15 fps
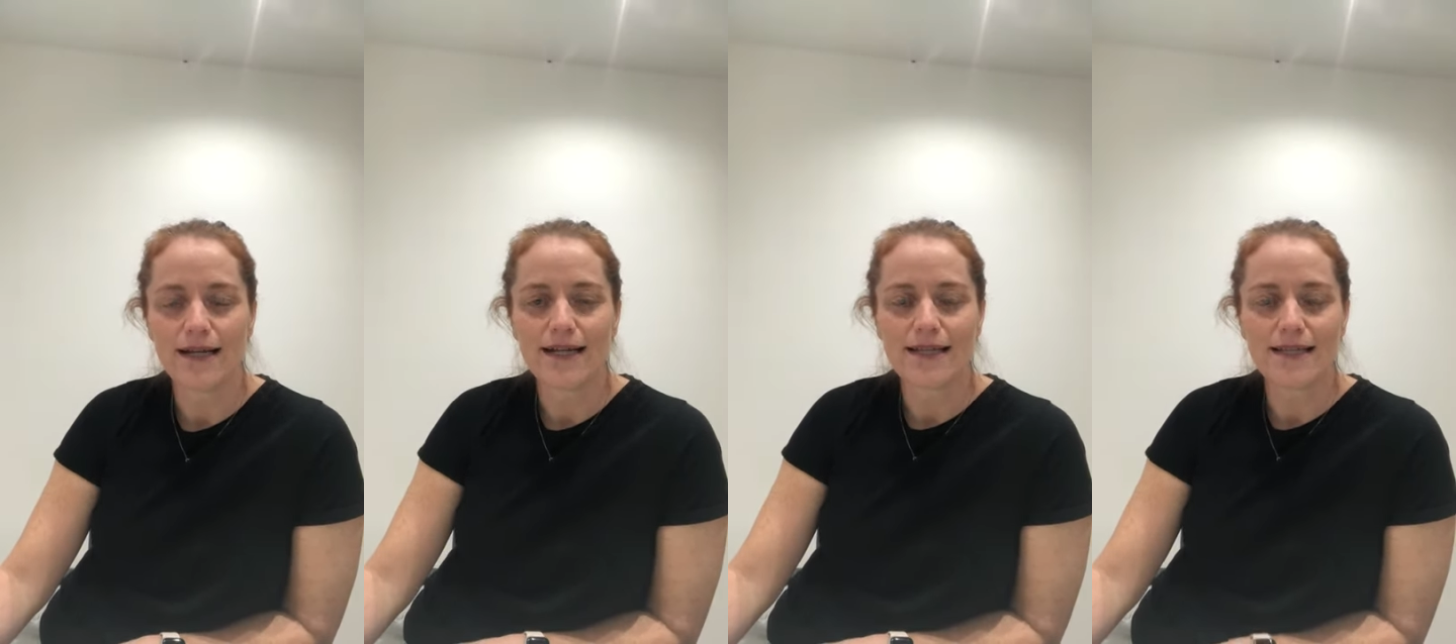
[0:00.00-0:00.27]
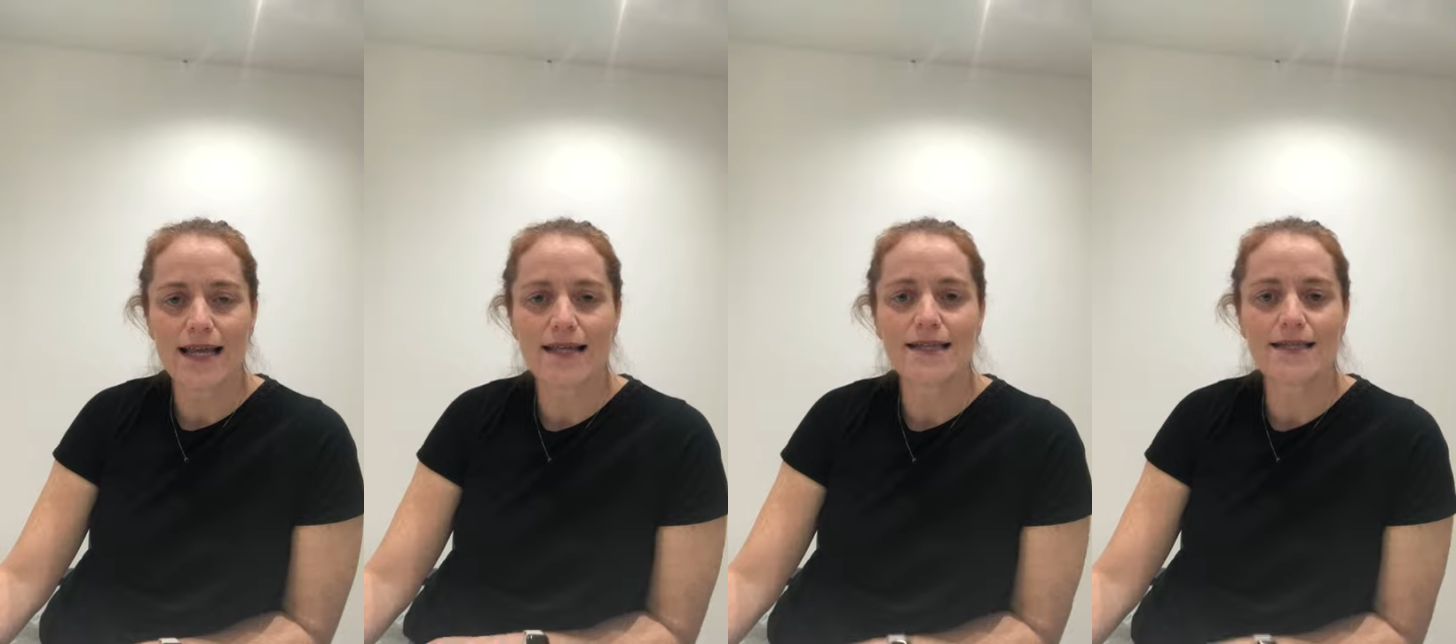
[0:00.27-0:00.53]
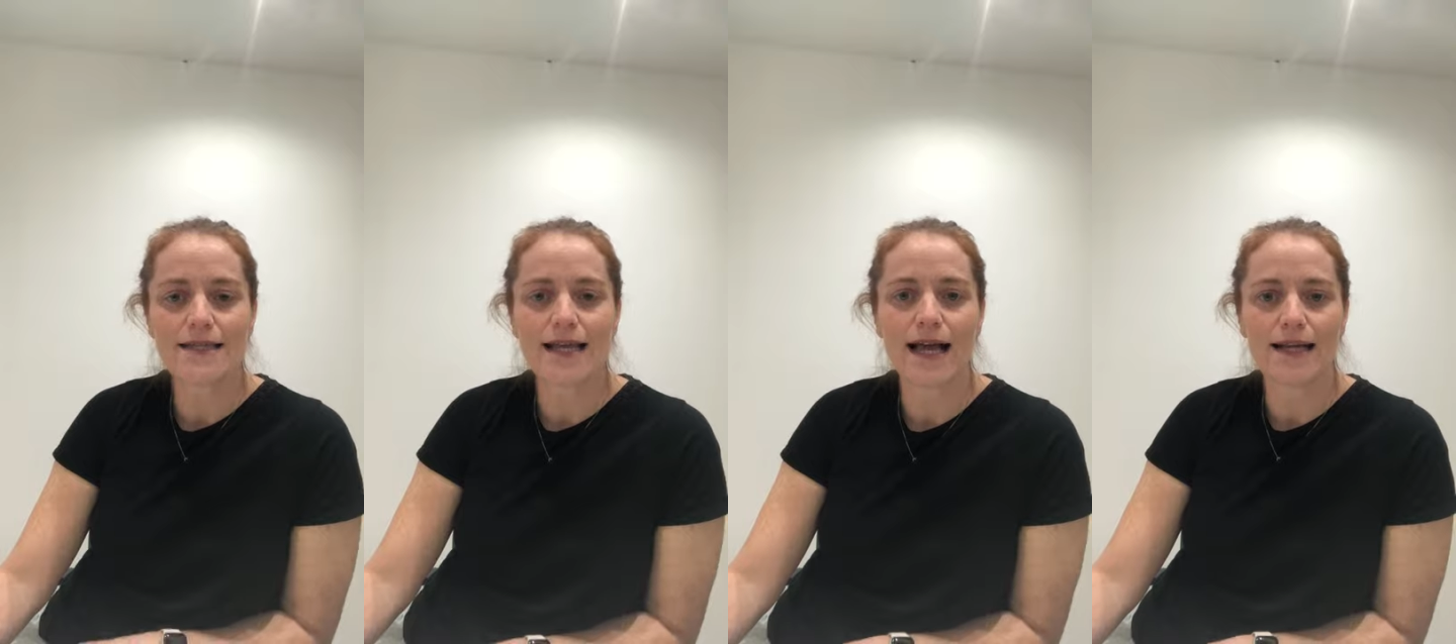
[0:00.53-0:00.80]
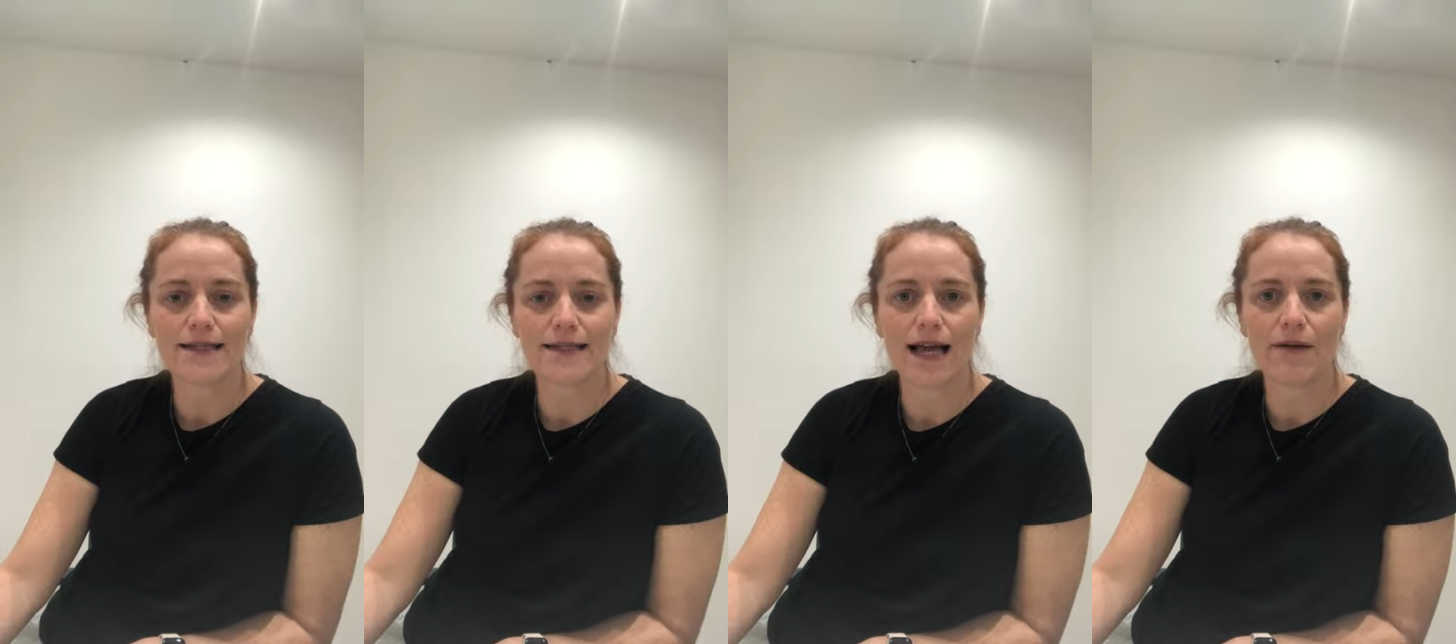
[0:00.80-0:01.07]
Set
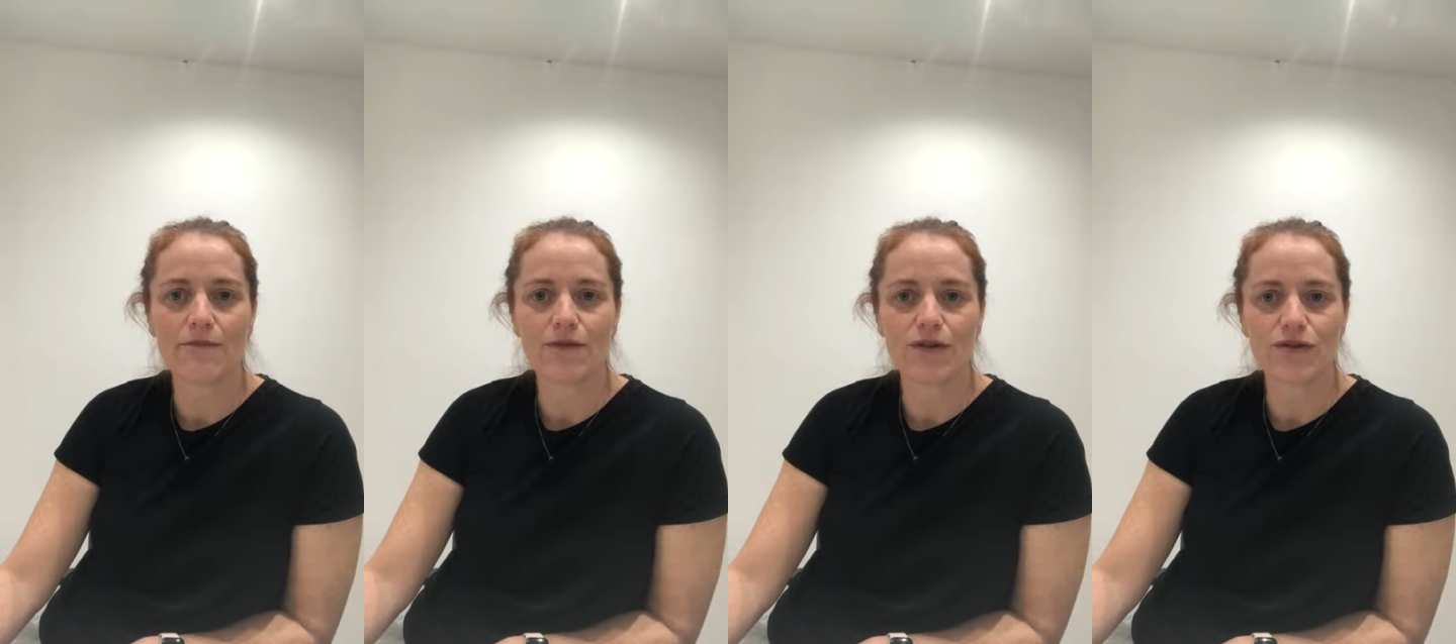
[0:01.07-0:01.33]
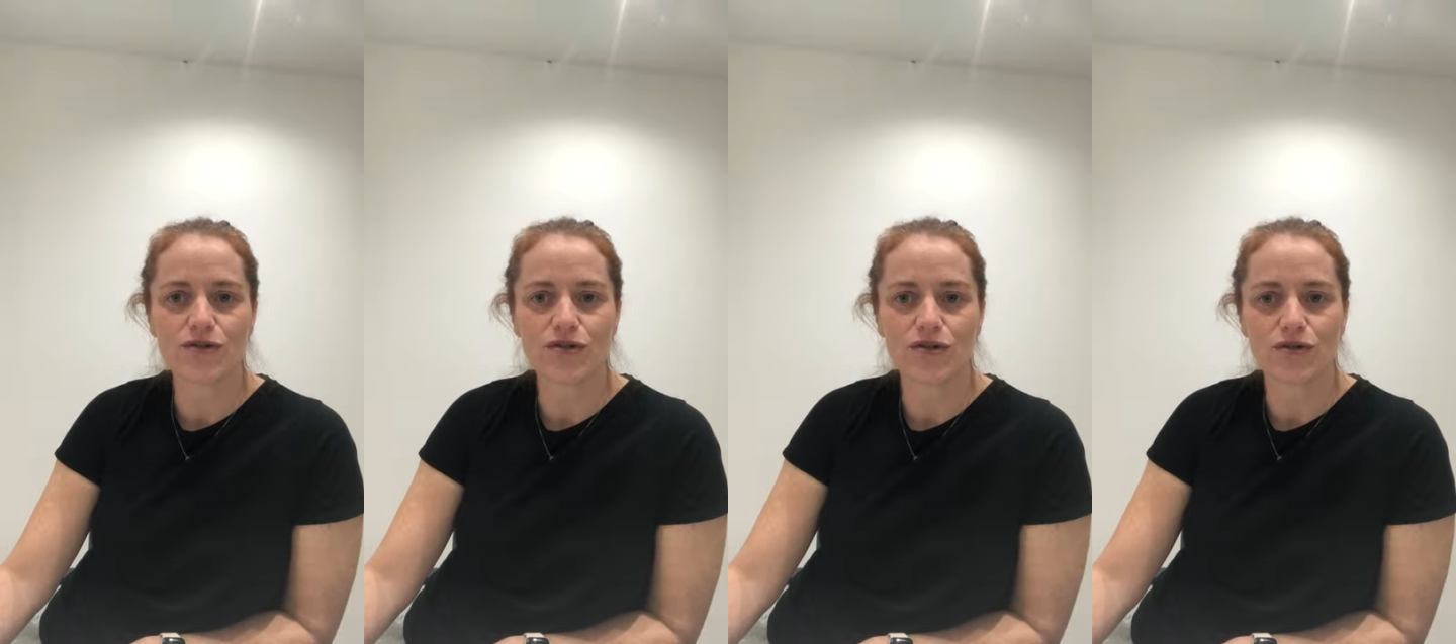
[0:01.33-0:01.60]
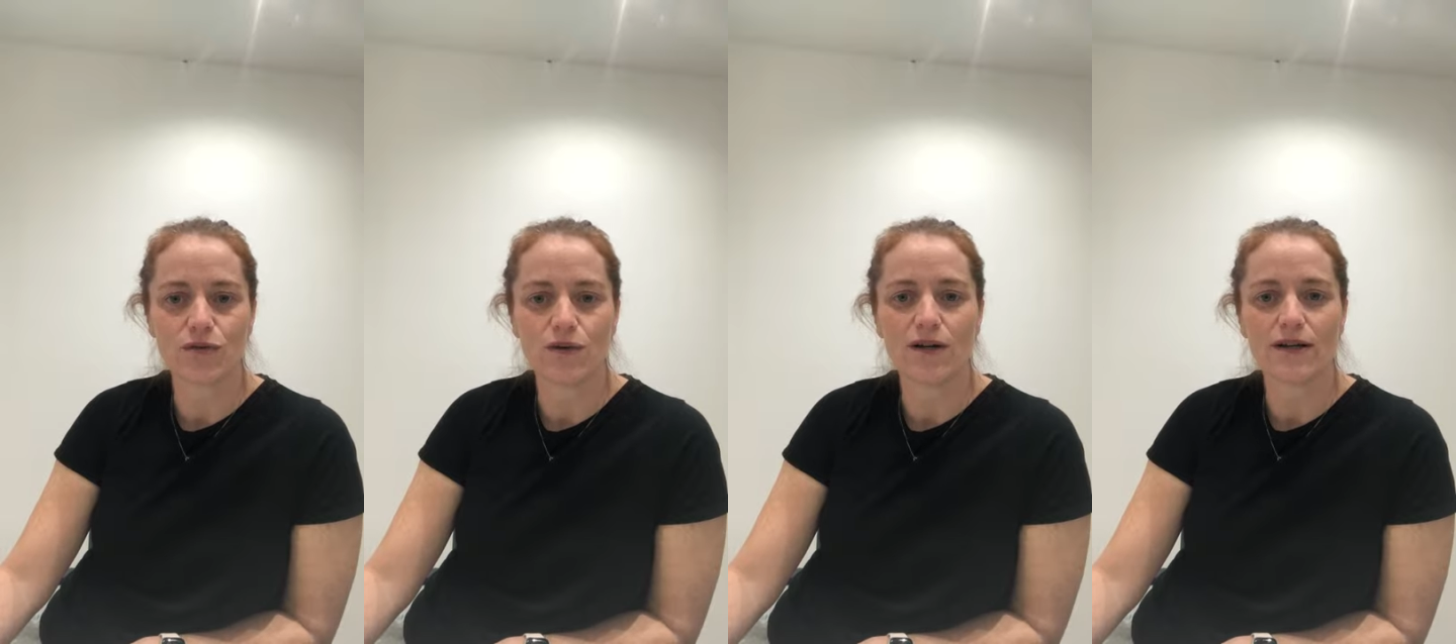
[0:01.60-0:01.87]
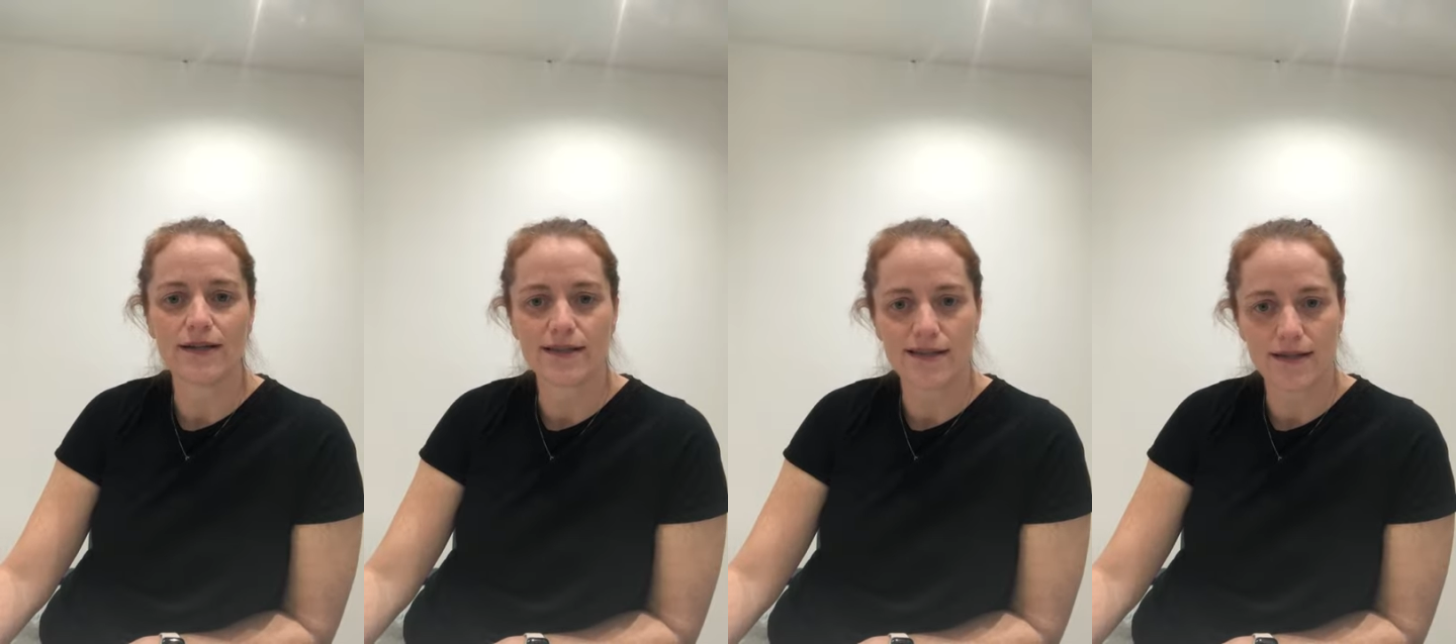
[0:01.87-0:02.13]
aside time for your
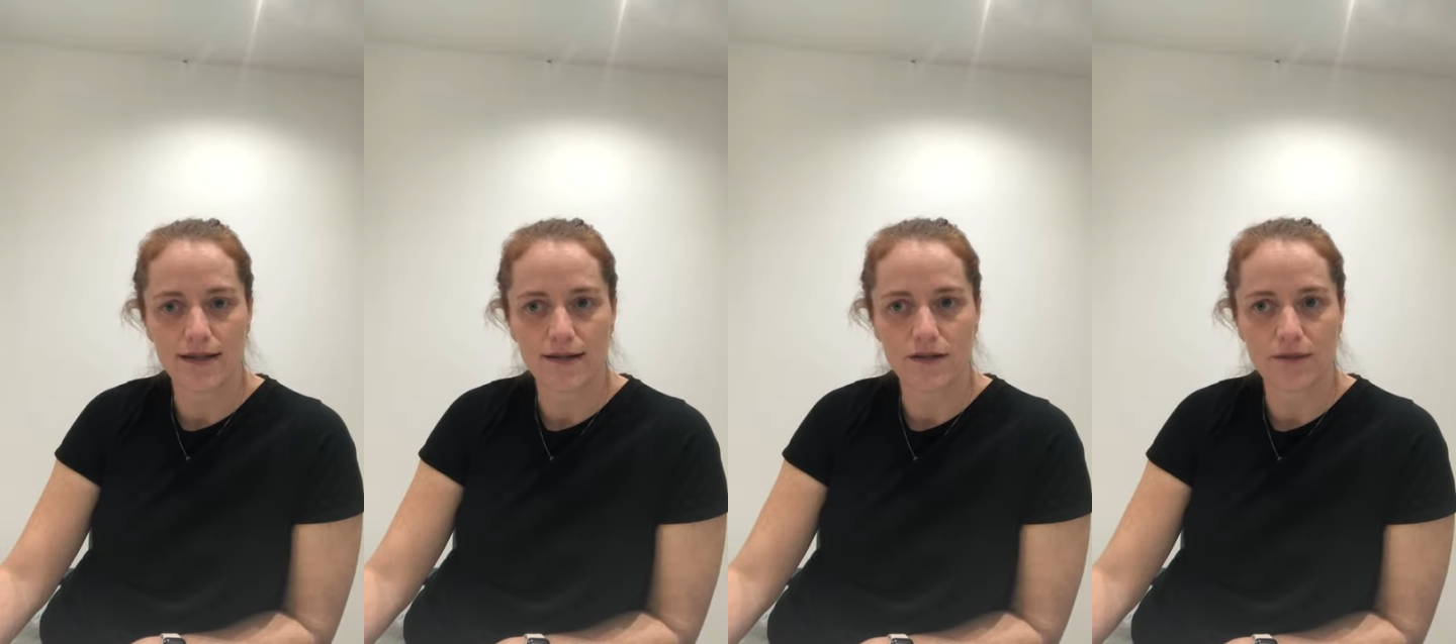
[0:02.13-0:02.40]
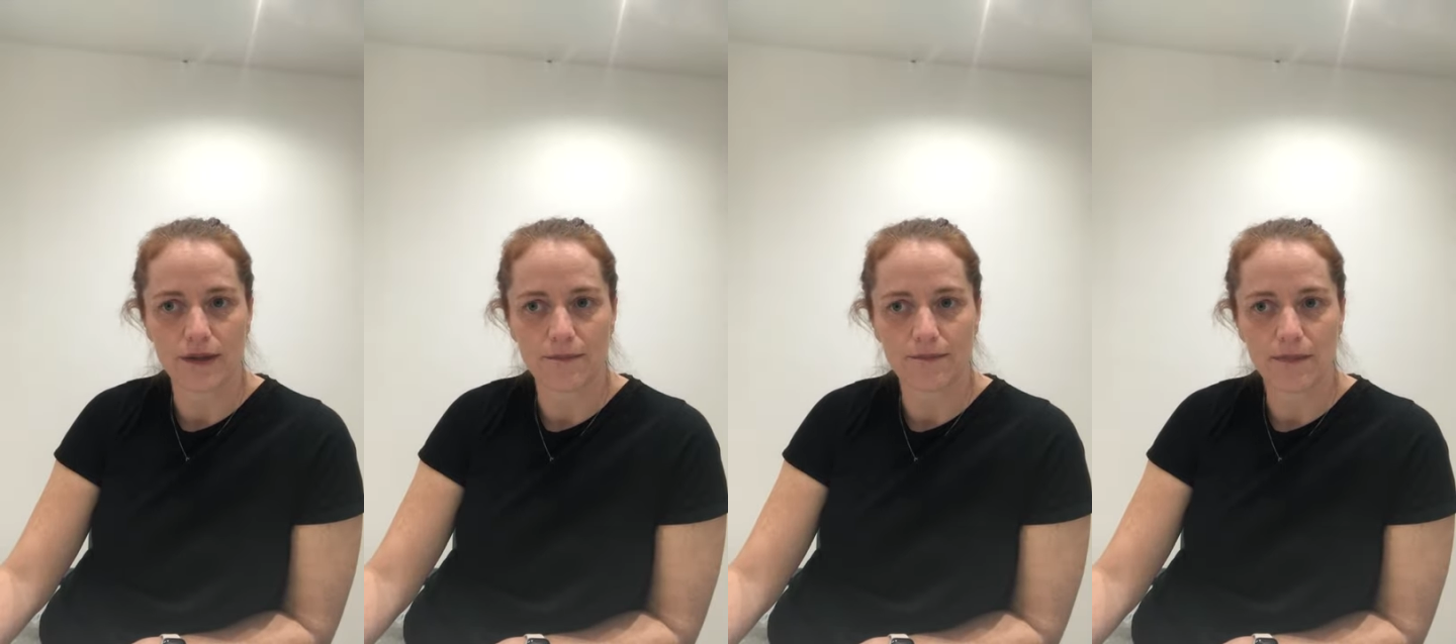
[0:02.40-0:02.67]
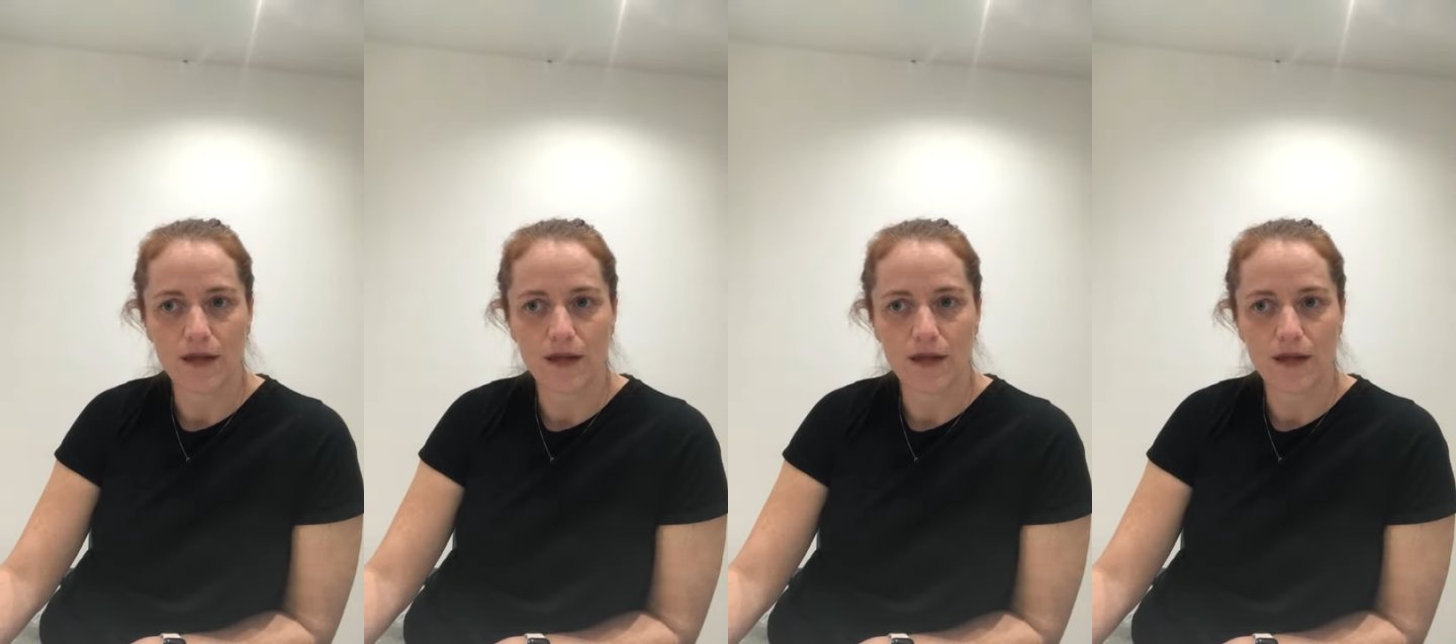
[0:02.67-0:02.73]
schoolwork and stick to it.